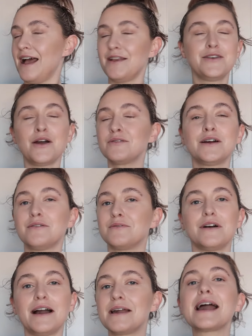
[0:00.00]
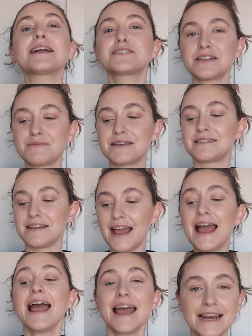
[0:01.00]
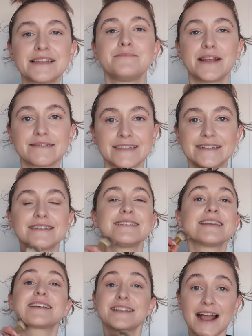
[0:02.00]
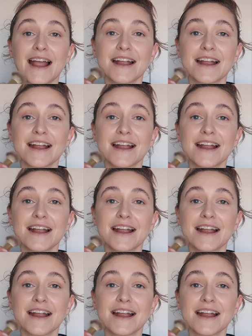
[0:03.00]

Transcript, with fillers: No, no, I actually mean Helen Mirren, like the